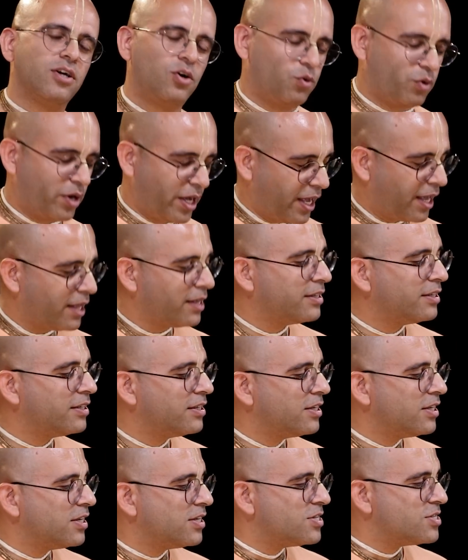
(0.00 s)
Okay.
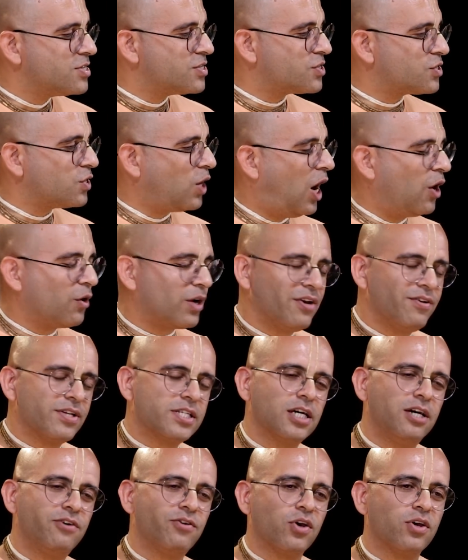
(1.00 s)
So how can we
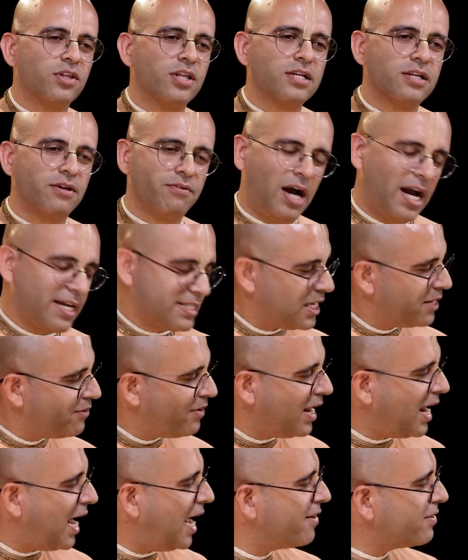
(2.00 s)
serve you? I said,
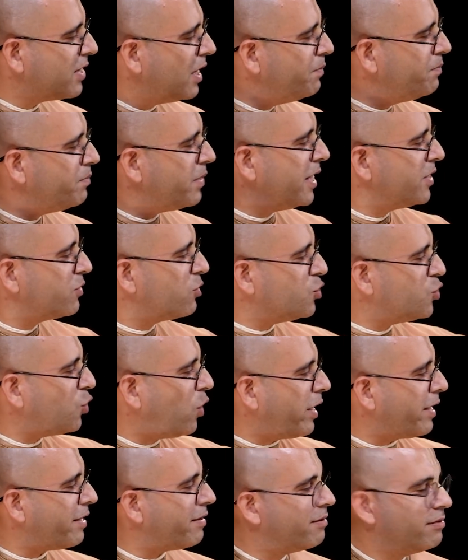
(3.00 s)
well, I have come here to
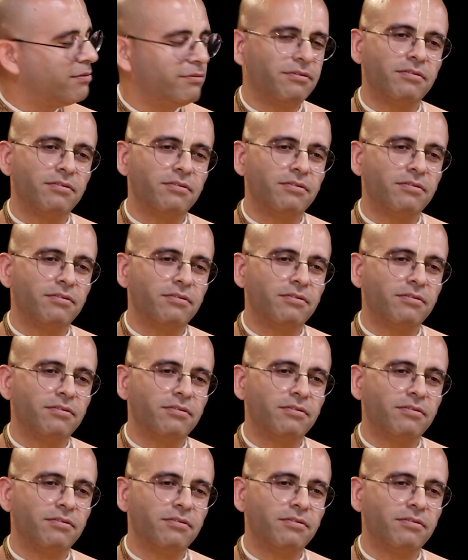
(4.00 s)
join.